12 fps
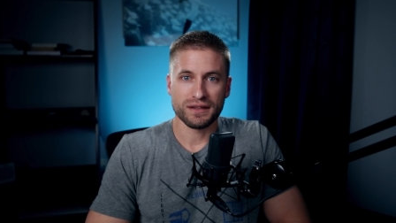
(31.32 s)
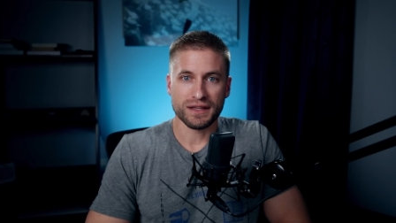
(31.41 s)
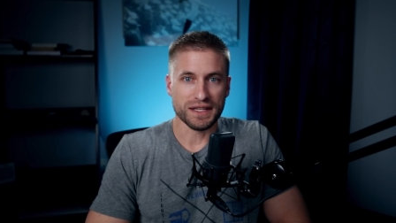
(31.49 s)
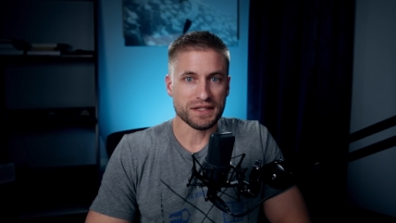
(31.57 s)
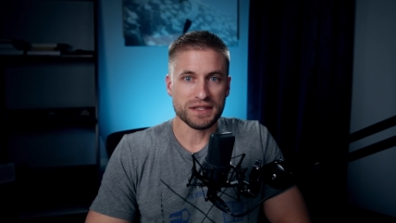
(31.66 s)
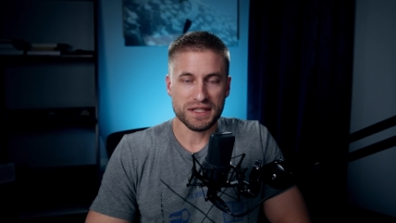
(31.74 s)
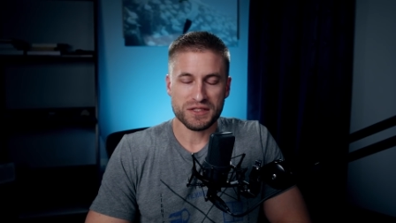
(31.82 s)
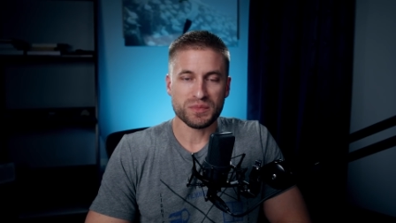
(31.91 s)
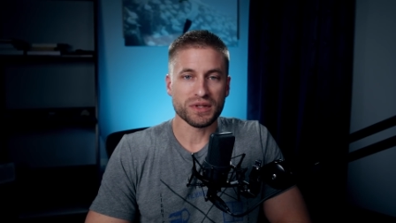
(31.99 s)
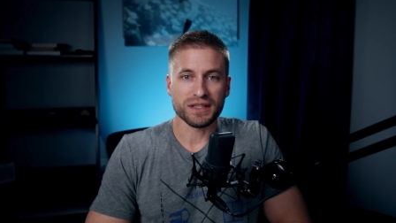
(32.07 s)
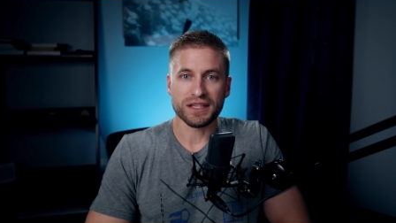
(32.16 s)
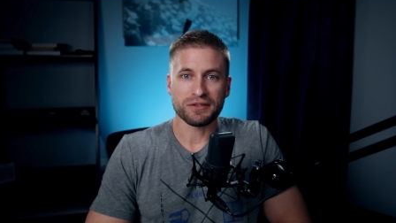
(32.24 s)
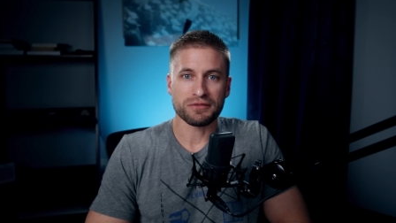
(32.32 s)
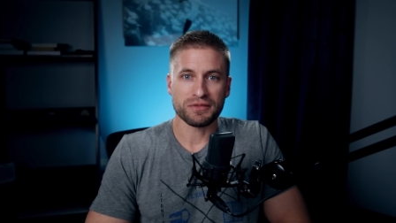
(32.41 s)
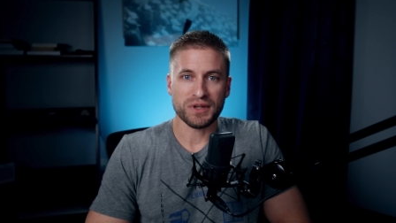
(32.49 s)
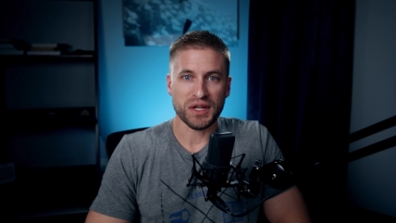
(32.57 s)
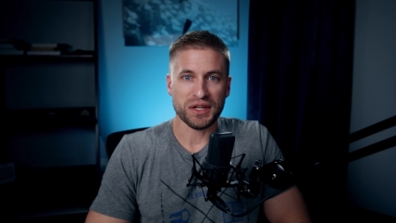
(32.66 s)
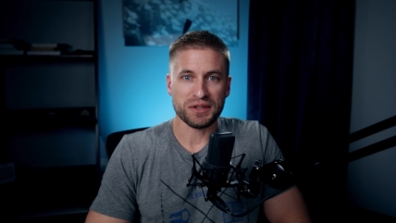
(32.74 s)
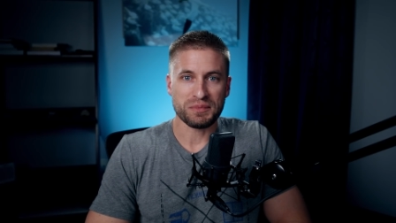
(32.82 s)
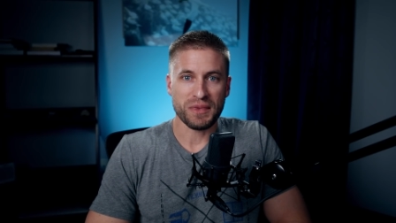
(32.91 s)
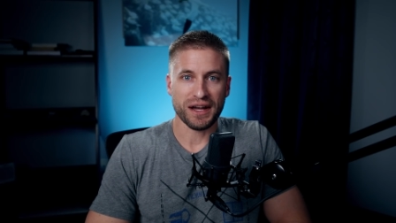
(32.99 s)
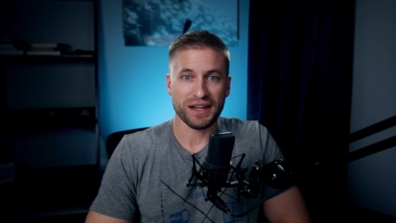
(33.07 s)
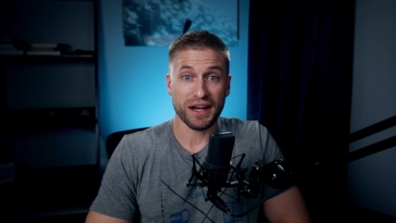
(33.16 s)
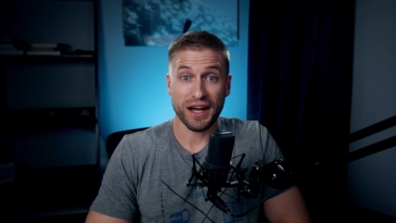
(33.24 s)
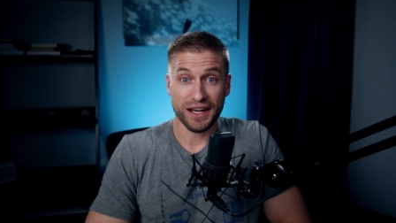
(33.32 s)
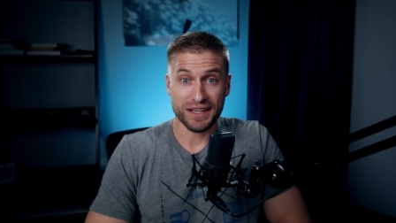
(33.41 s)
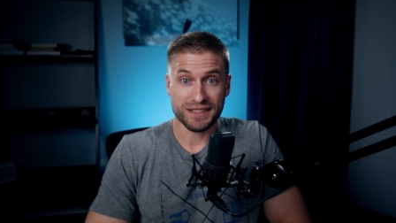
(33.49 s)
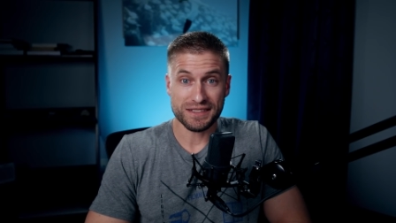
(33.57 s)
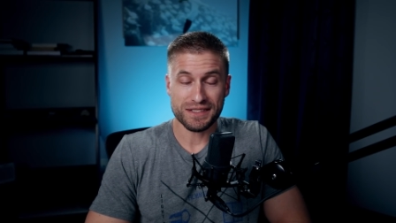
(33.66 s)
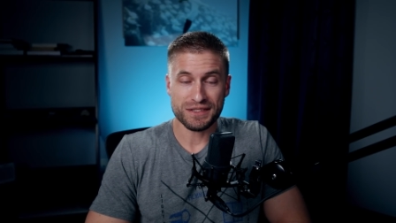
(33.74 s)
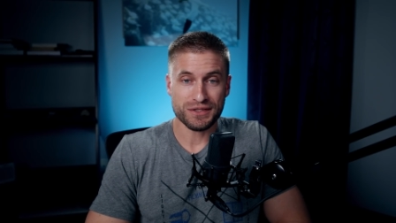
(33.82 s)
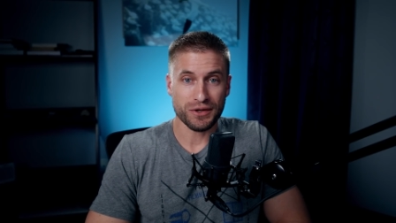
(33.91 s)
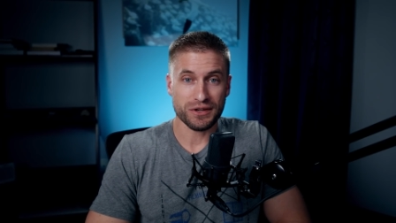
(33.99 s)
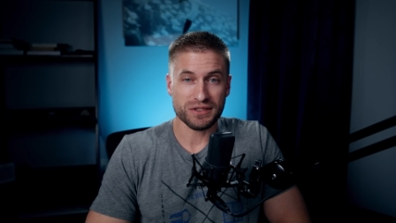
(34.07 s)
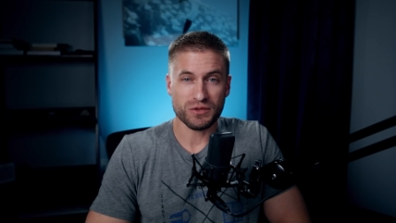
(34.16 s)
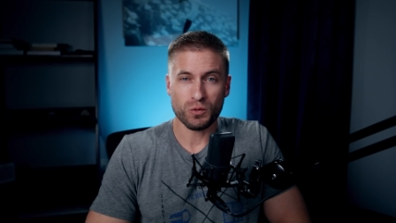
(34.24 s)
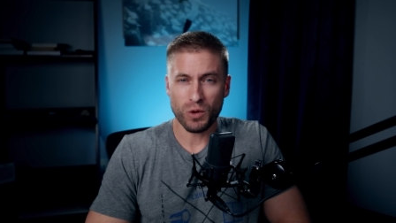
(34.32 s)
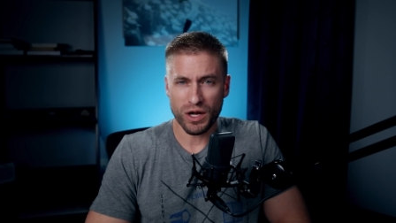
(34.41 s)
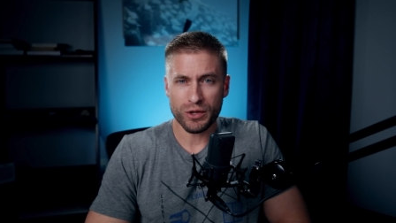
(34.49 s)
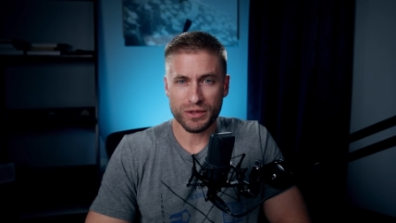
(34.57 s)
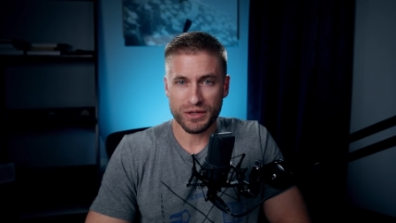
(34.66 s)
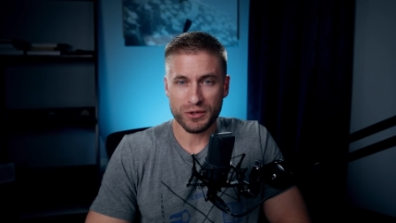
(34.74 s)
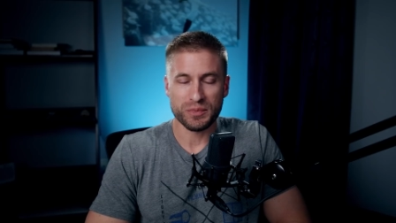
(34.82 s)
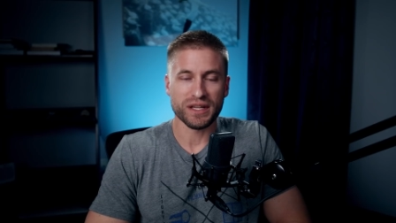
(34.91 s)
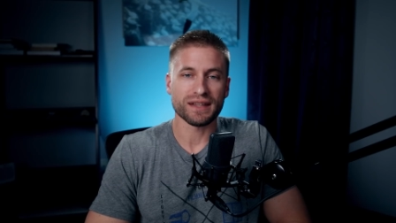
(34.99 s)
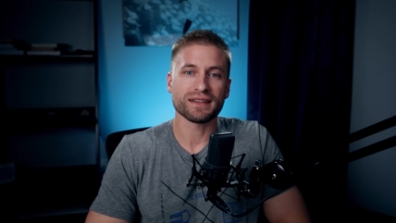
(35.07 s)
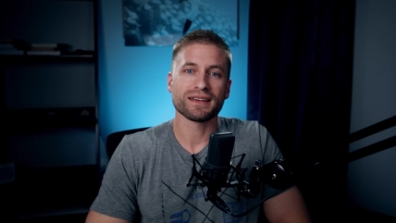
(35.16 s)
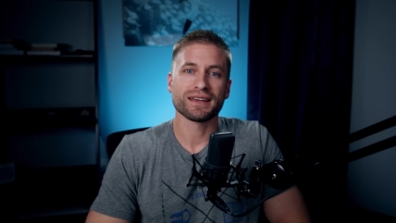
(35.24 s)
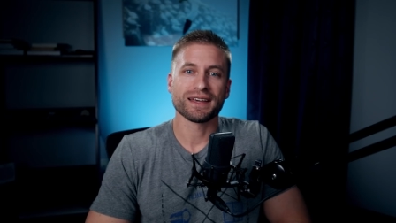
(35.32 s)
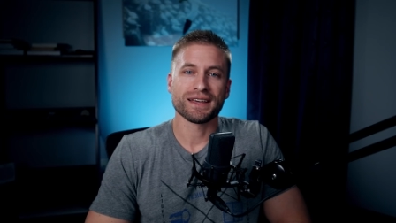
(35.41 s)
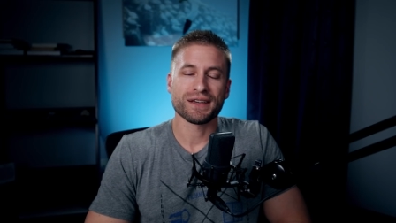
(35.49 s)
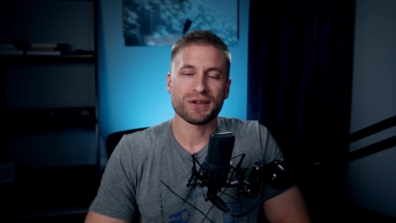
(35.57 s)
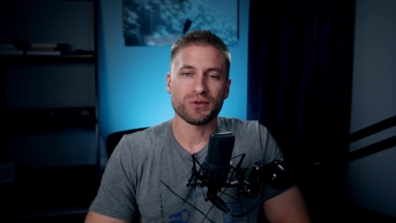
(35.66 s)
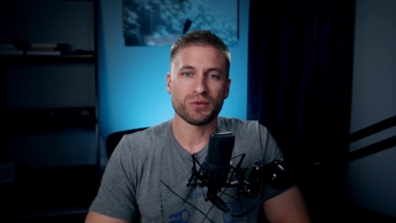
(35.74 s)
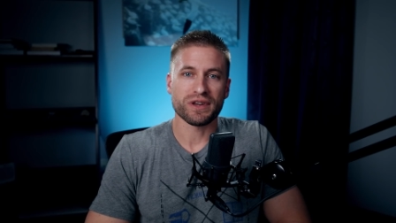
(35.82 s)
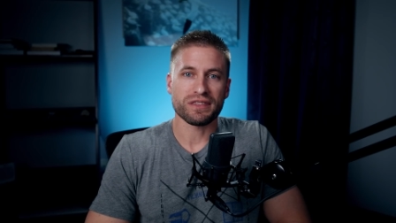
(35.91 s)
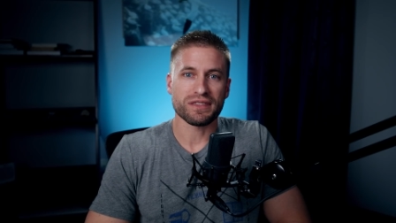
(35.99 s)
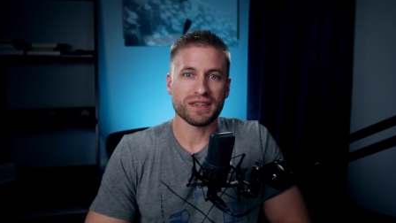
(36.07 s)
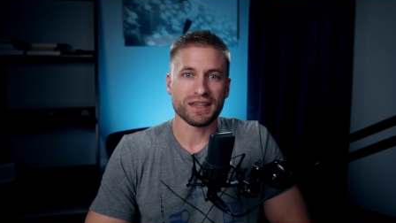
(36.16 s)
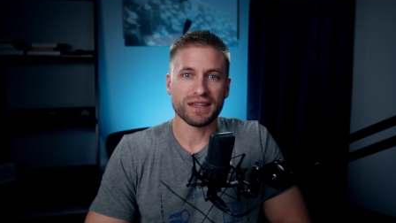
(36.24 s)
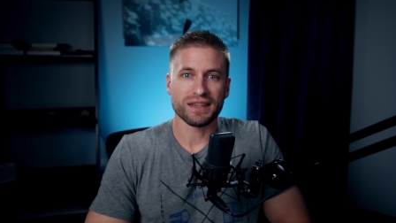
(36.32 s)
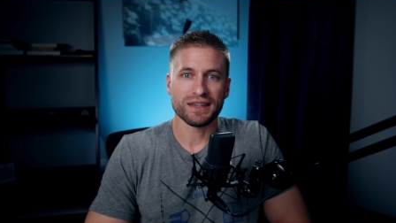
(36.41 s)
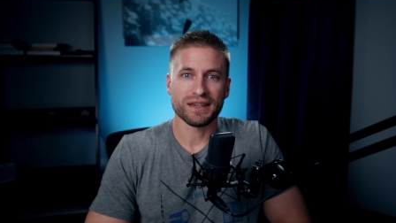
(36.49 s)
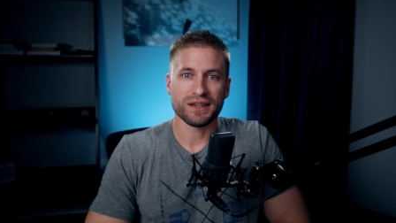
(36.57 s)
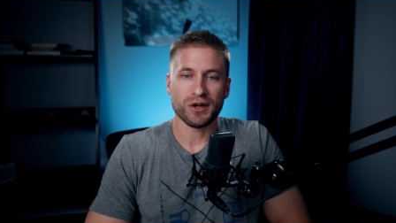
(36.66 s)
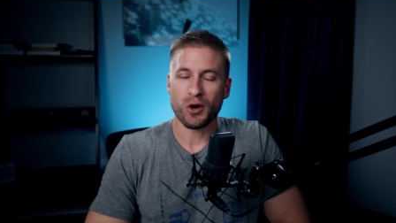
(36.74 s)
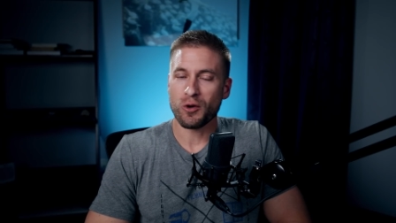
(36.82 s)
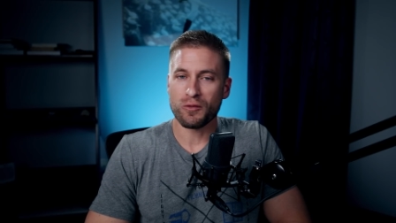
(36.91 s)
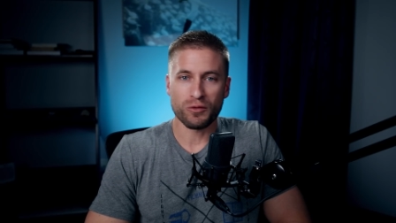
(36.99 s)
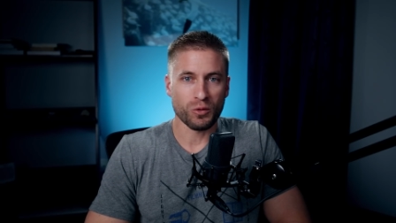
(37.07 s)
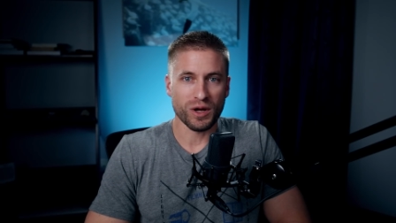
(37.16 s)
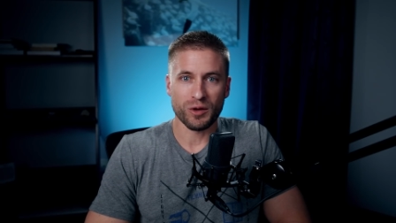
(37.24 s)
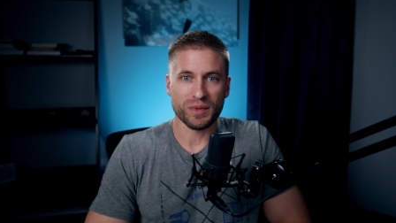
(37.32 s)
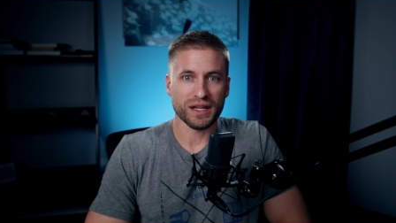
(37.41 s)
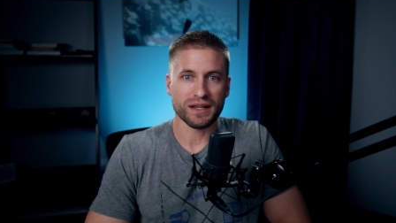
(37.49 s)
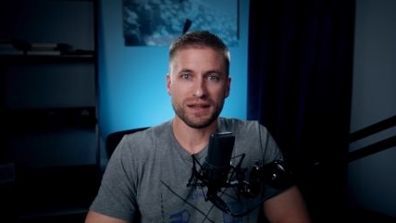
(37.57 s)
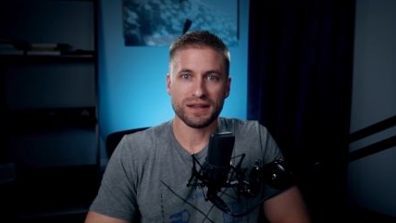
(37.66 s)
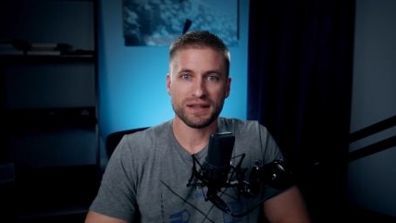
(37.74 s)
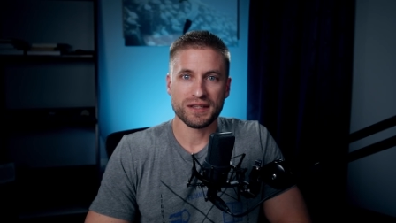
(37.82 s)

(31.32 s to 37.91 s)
in disbelief, and my eyes started to water a little bit with the overwhelming,